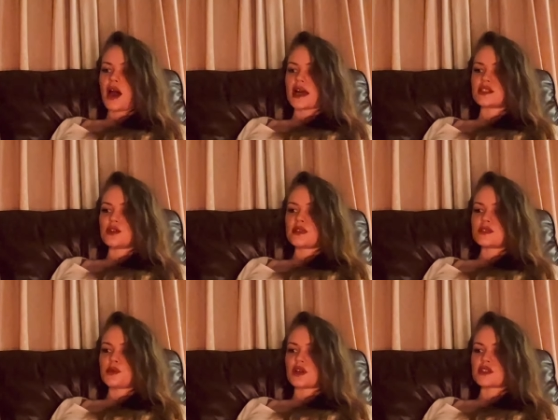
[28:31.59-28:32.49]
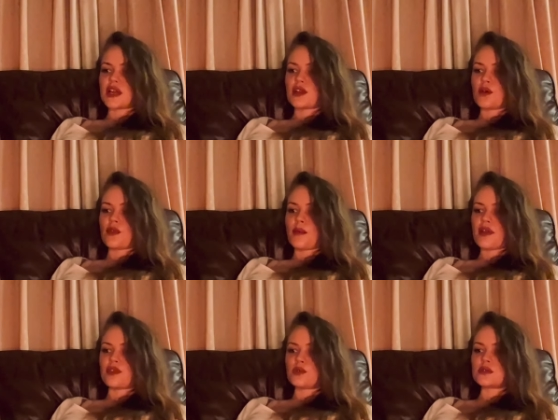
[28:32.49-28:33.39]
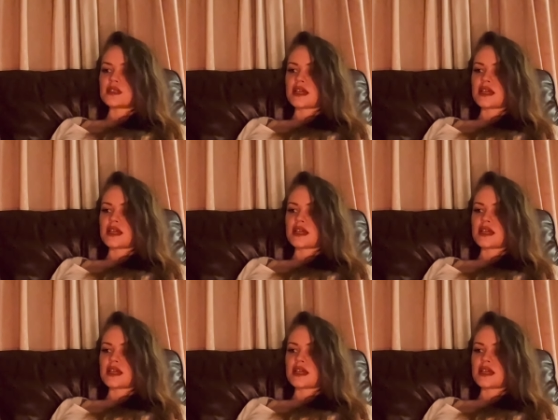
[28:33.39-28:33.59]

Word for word: I do this because I know that my thoughts